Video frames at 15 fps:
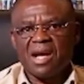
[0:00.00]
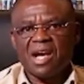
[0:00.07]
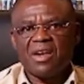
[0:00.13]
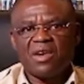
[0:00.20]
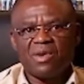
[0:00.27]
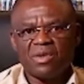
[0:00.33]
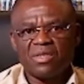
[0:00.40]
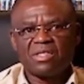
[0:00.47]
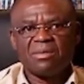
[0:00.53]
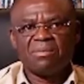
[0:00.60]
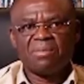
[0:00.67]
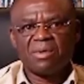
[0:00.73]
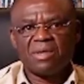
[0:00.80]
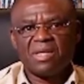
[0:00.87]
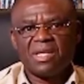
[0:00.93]
are
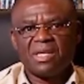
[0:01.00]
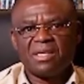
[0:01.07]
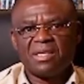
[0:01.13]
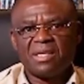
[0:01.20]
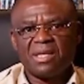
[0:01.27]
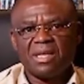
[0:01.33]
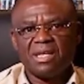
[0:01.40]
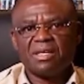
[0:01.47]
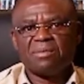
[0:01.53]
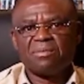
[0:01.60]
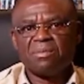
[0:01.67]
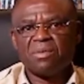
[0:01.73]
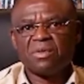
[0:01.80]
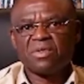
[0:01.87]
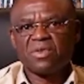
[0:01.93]
nothing more than a
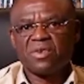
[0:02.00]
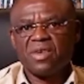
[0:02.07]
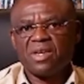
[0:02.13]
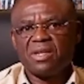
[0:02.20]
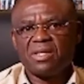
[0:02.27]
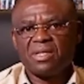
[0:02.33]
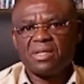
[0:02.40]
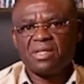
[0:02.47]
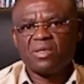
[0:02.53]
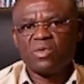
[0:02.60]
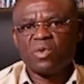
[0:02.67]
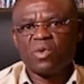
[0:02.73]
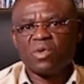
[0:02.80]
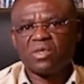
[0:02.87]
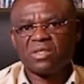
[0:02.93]
full screen
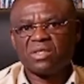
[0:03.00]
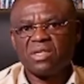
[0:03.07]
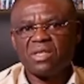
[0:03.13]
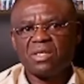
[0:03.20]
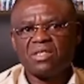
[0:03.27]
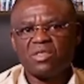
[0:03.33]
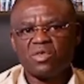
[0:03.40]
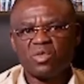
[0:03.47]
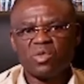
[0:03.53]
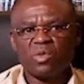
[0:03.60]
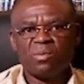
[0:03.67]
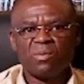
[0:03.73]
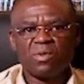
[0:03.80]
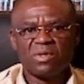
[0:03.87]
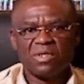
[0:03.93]
to conceal the
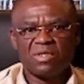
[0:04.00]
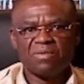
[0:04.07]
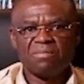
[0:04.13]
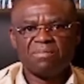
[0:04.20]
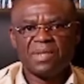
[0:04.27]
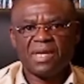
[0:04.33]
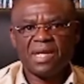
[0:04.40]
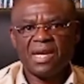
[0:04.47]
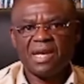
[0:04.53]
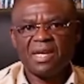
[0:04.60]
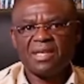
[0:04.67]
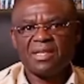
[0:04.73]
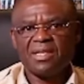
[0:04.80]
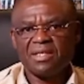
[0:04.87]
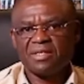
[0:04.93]
true motive
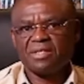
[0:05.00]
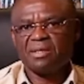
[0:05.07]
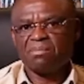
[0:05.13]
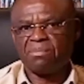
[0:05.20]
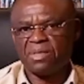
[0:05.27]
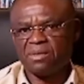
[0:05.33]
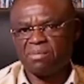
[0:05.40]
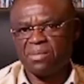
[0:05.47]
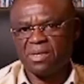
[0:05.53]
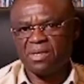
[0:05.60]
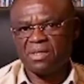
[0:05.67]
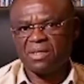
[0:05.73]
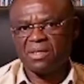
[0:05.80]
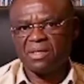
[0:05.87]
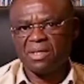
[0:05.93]
behind this impeachment.